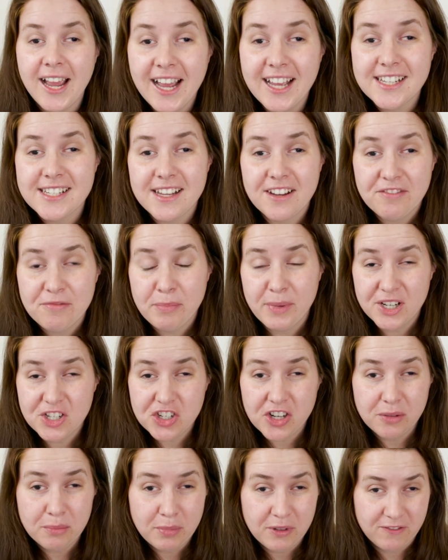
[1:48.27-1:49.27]
As I've
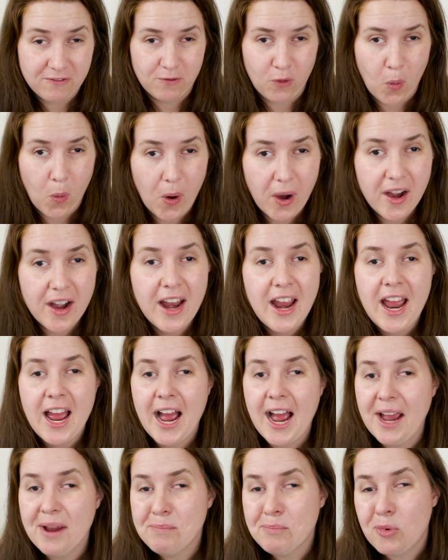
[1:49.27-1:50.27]
mentioned before,
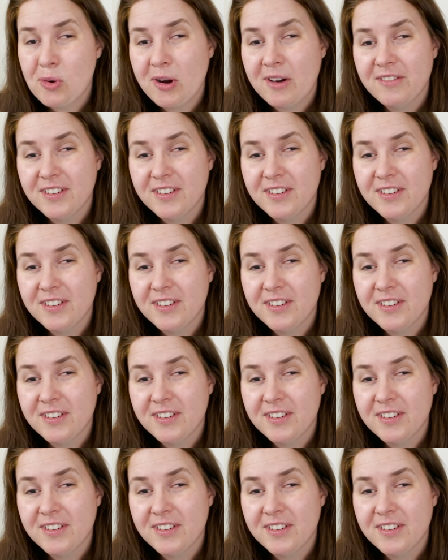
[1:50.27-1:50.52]
I'm more